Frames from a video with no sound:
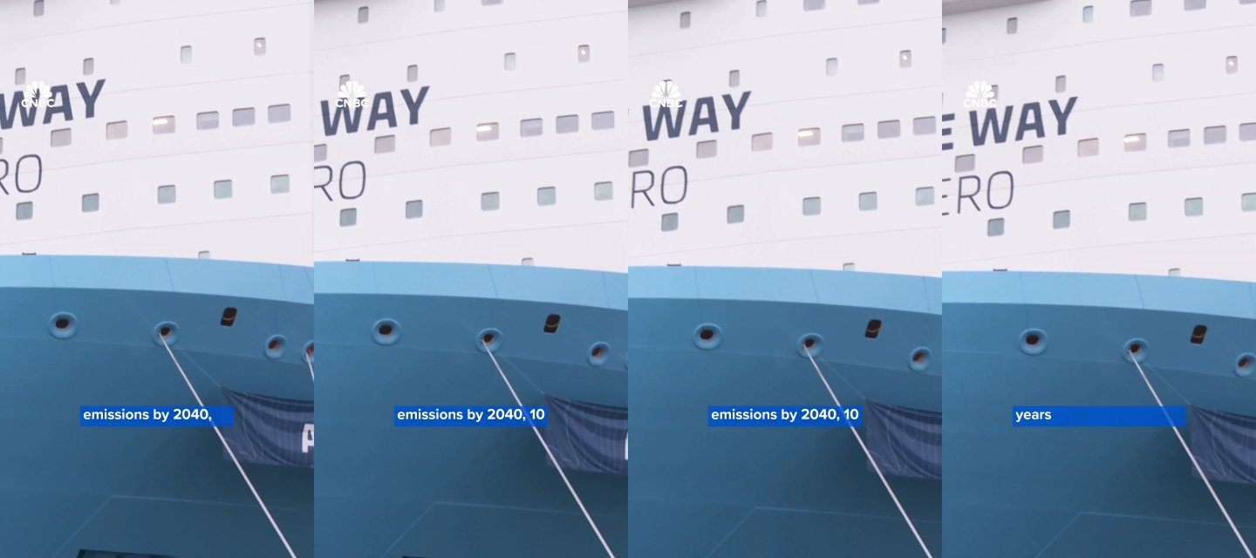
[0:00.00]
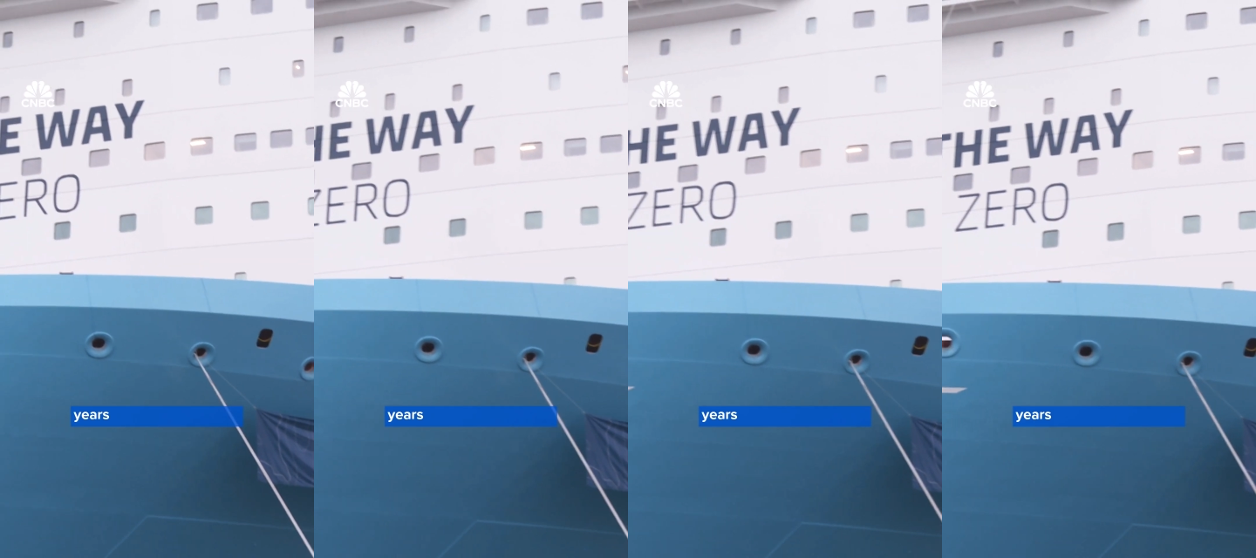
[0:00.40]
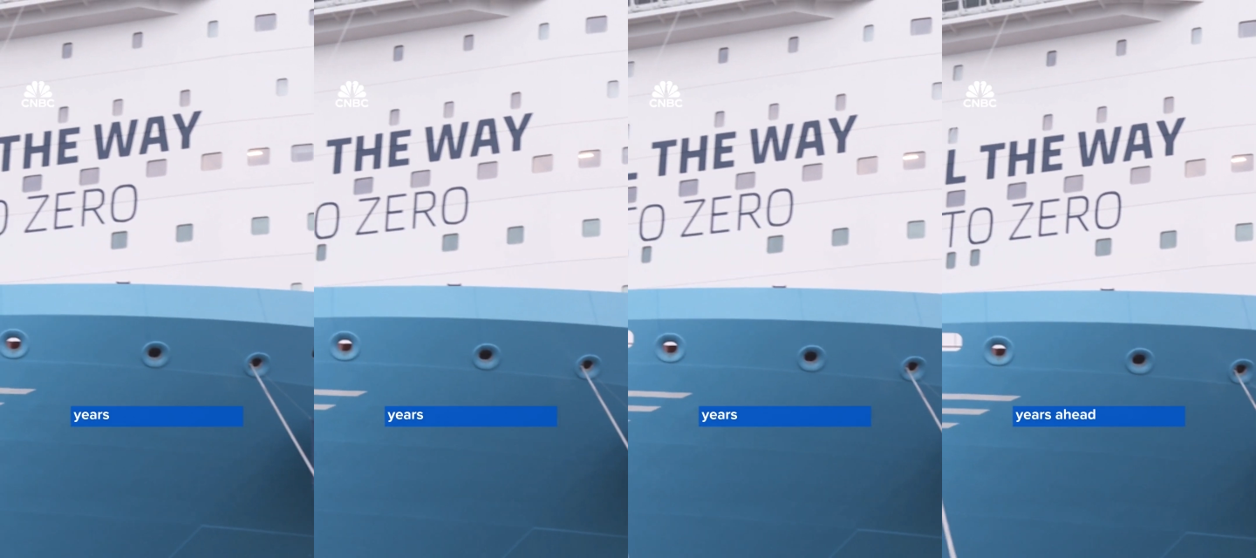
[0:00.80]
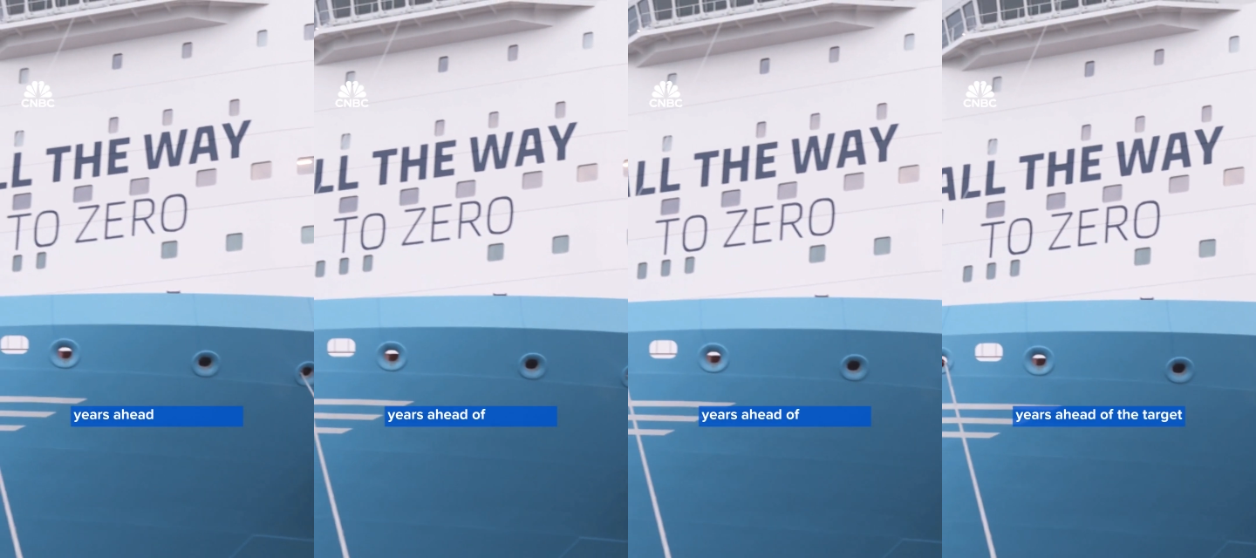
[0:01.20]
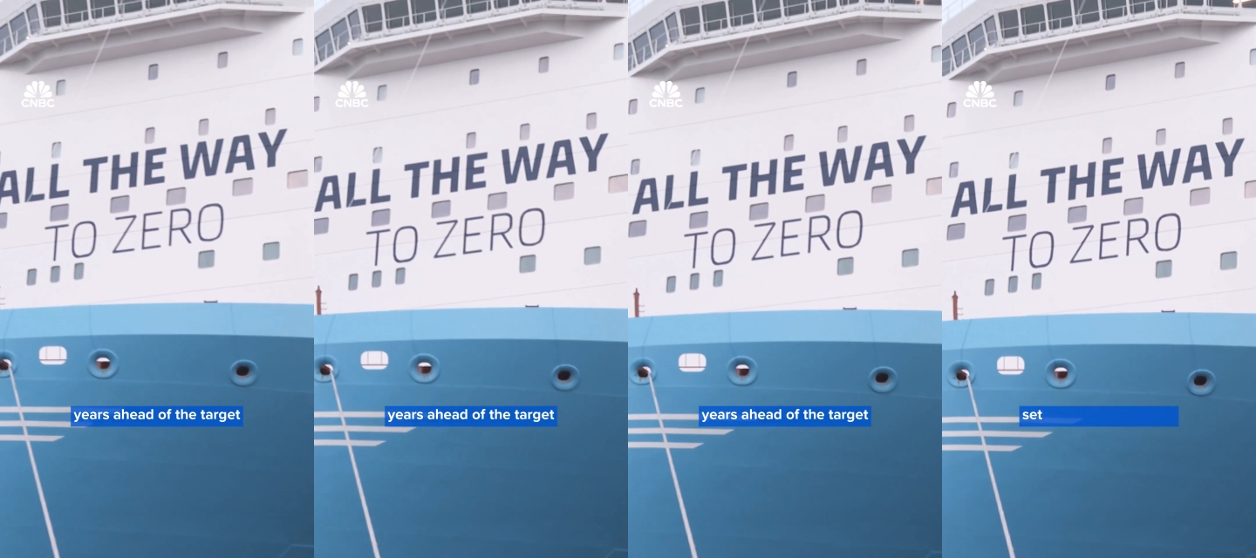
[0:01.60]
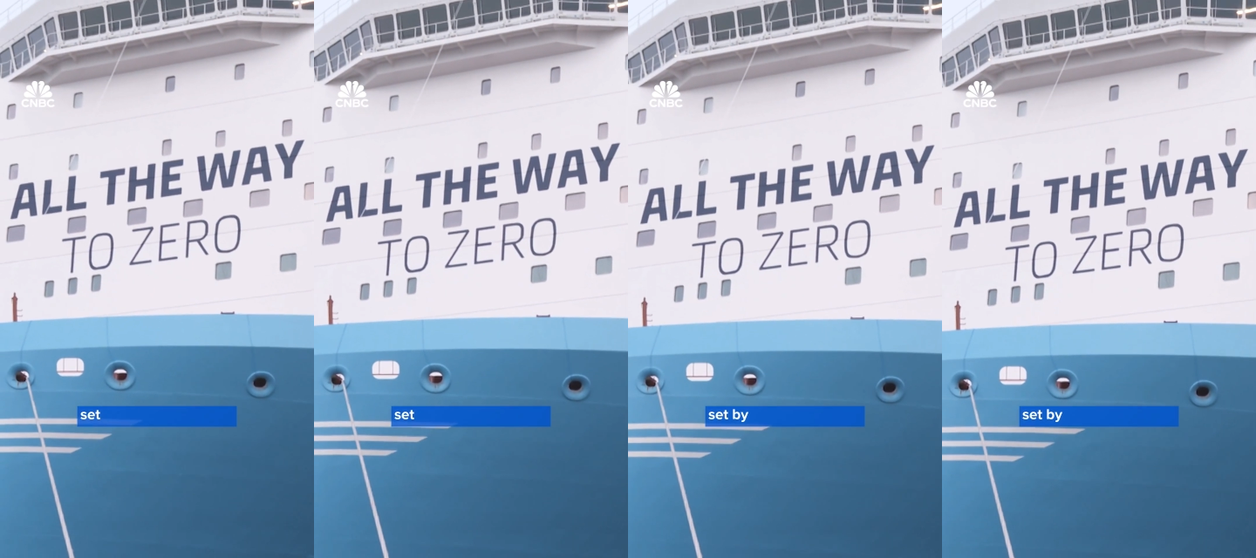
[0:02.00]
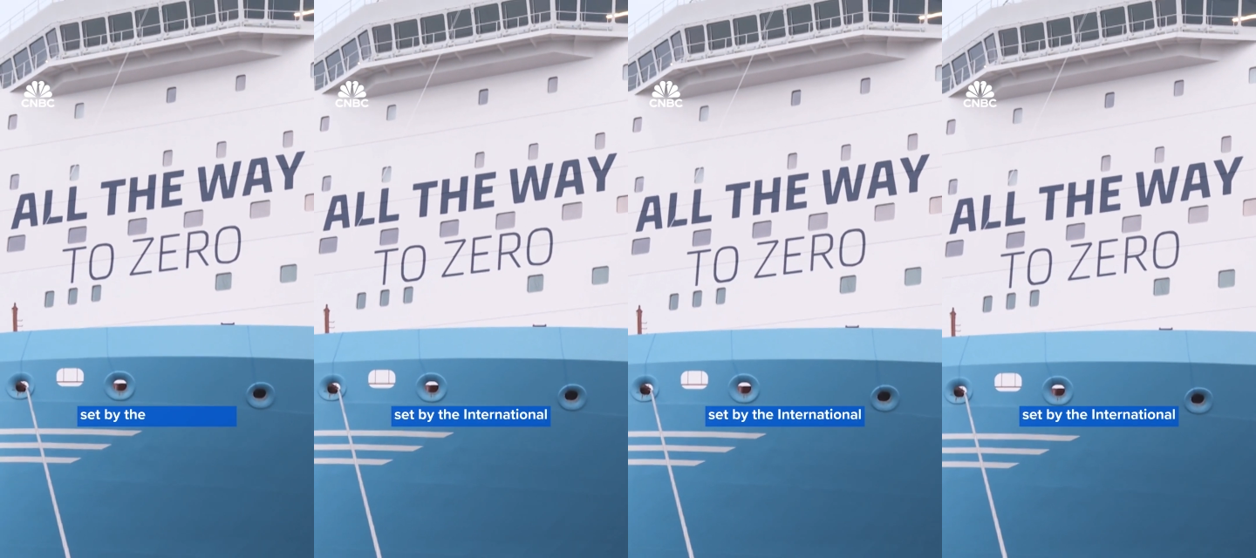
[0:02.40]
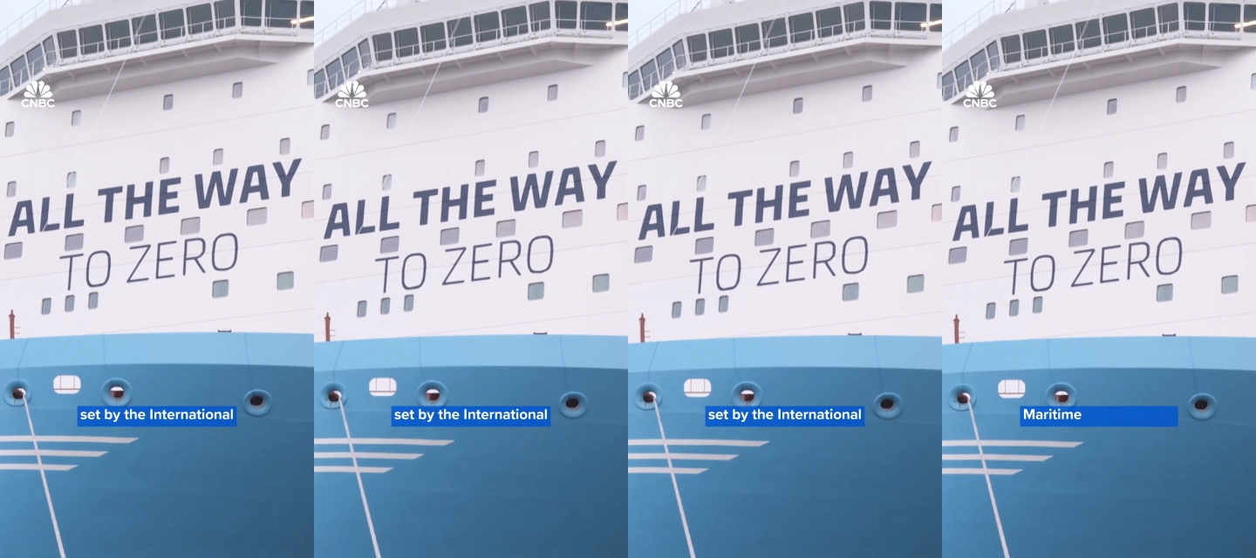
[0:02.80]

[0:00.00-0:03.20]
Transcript: (no speaker visible)